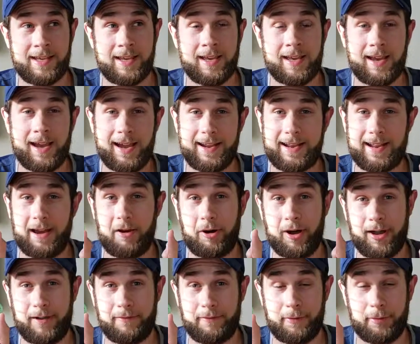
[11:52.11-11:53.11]
I now
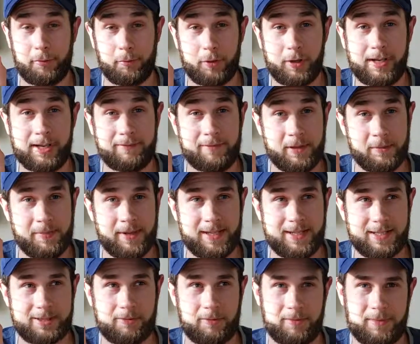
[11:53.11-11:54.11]
have 3 of the pins
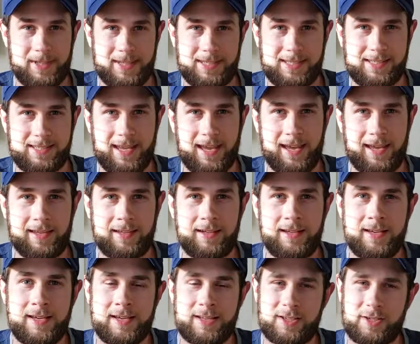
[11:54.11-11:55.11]
from this set,
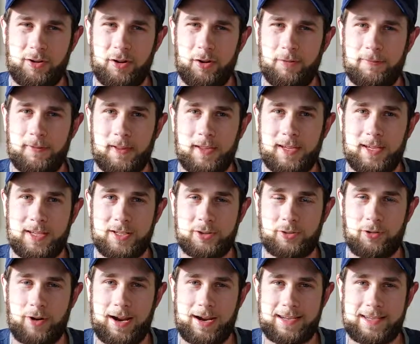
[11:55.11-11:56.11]
so hopefully I can
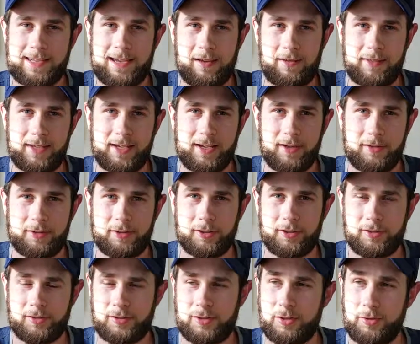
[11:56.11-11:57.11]
track down the other
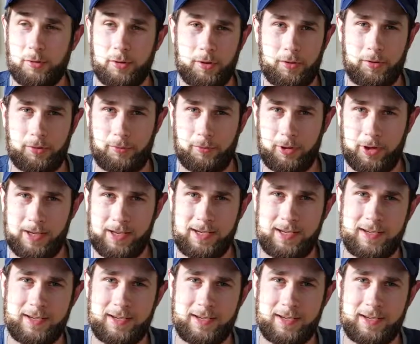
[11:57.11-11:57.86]
2 or 3.